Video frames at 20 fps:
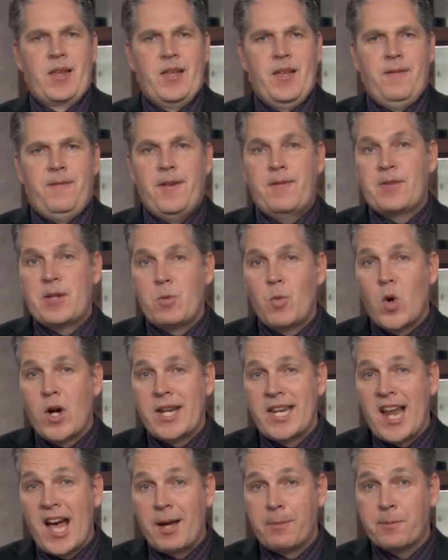
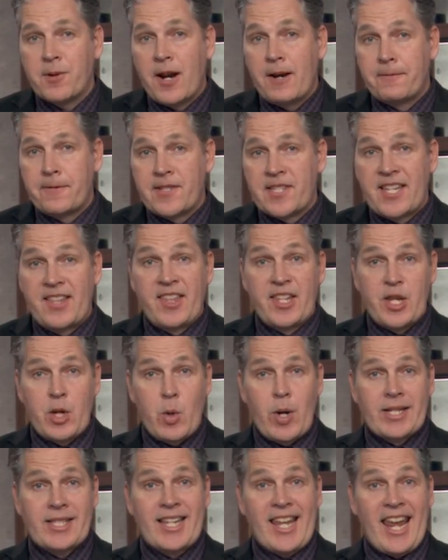51 nonprofits in the
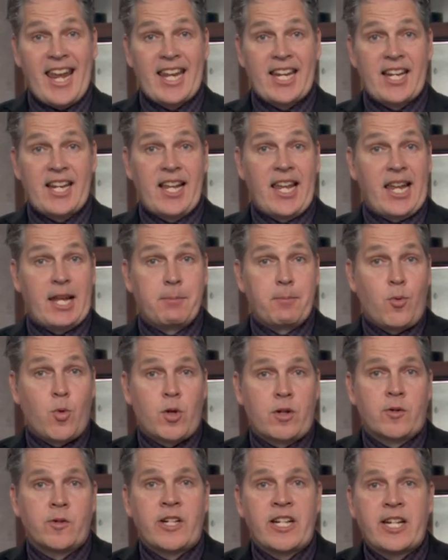U.S., Canada, and
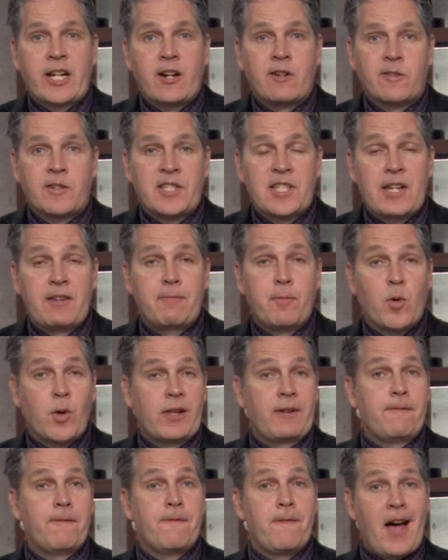Puerto Rico received
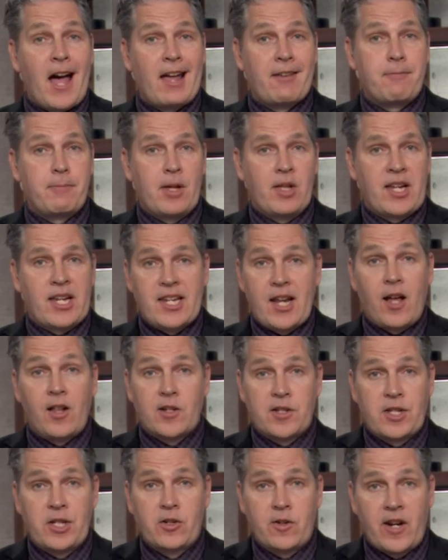more than $5 million
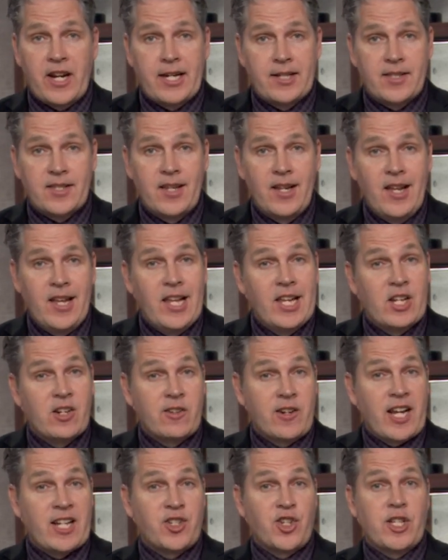in grants.
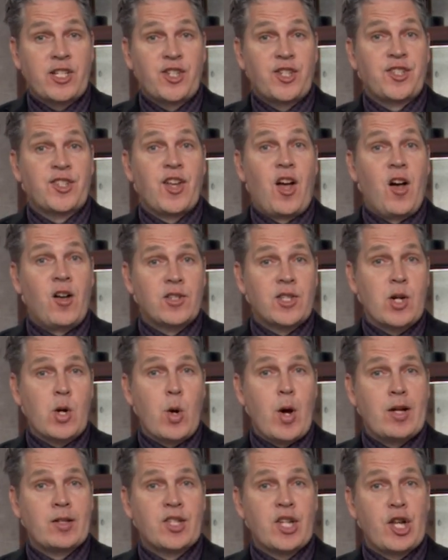Congratulations also
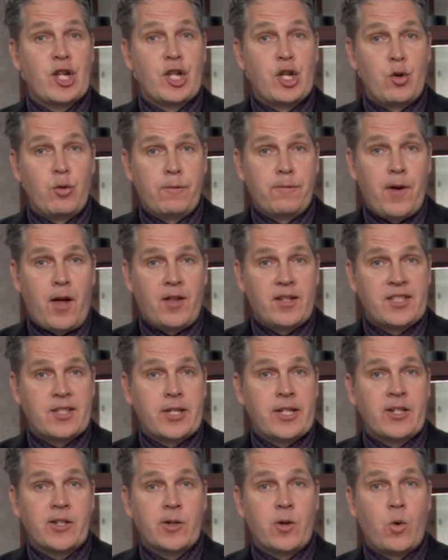go out to Youth
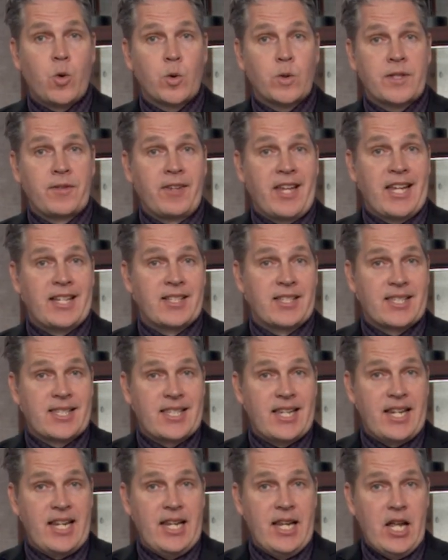Volunteer Corps of Kansas
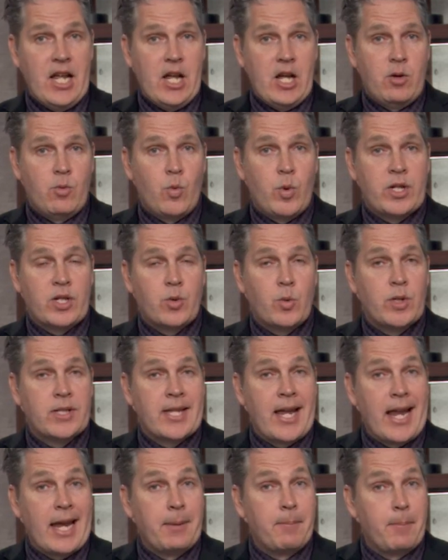City, which
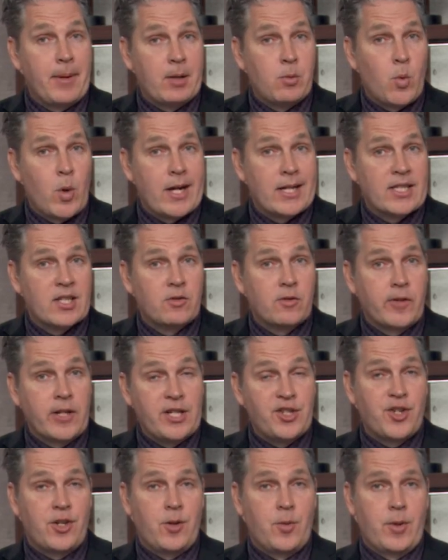was a Midwest
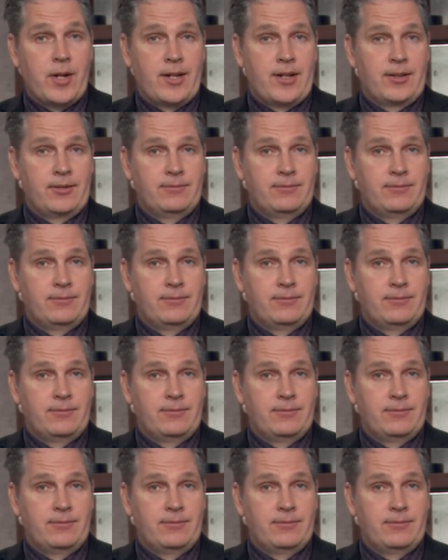regional winner.